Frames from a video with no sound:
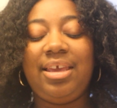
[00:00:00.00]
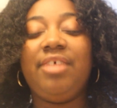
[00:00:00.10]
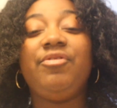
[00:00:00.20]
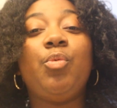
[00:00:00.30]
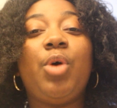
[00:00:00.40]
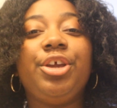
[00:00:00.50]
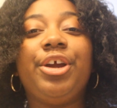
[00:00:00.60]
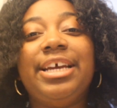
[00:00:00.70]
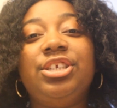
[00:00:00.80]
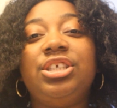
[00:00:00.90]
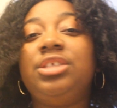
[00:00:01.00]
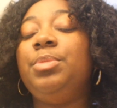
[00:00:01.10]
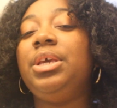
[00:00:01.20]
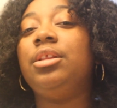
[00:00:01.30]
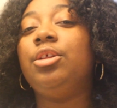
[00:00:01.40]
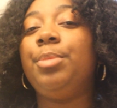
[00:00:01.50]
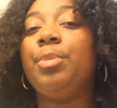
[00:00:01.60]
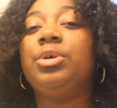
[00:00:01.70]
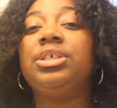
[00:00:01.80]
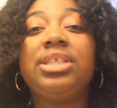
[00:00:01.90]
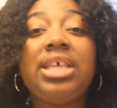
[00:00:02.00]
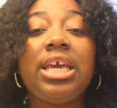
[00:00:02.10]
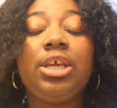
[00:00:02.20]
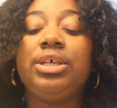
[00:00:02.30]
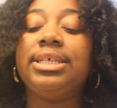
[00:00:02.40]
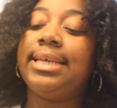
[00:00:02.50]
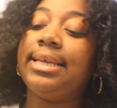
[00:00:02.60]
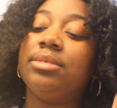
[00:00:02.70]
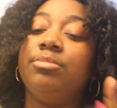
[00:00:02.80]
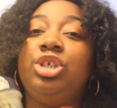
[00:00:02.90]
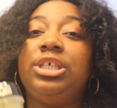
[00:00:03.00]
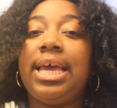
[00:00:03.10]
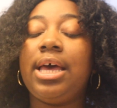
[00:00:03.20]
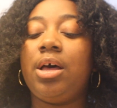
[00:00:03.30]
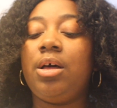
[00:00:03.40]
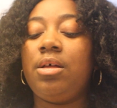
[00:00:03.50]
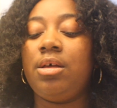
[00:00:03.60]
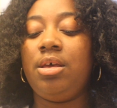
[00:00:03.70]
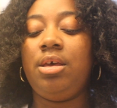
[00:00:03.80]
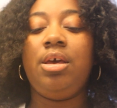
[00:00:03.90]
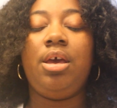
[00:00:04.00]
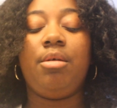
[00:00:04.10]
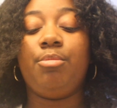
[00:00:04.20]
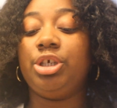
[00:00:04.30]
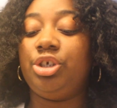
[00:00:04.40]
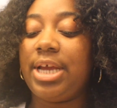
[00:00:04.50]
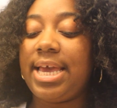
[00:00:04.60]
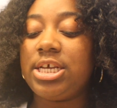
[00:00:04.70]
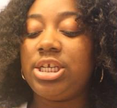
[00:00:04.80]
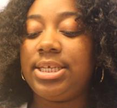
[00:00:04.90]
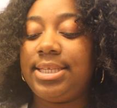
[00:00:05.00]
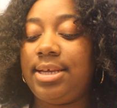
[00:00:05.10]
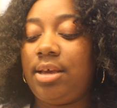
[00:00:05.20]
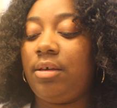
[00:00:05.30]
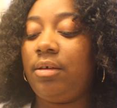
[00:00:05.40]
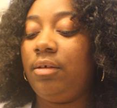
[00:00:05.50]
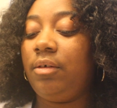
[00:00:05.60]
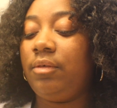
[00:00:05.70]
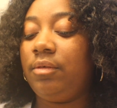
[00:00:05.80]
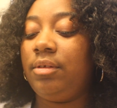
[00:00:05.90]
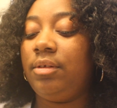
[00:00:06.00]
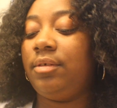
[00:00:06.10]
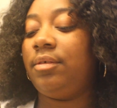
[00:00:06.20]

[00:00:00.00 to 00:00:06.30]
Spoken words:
If you want your edges to be a little bit more slick, you can take some gel and brush your edges down.